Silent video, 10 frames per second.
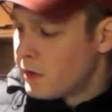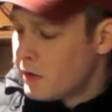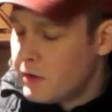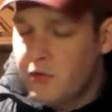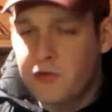
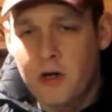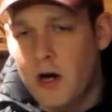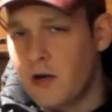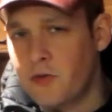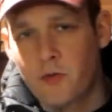These
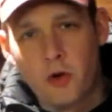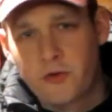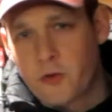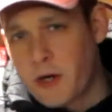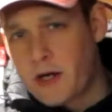cigars are rolled
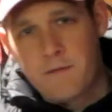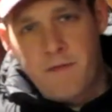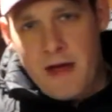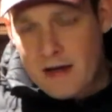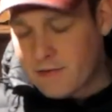quick and
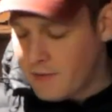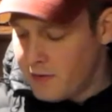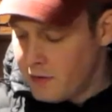fast,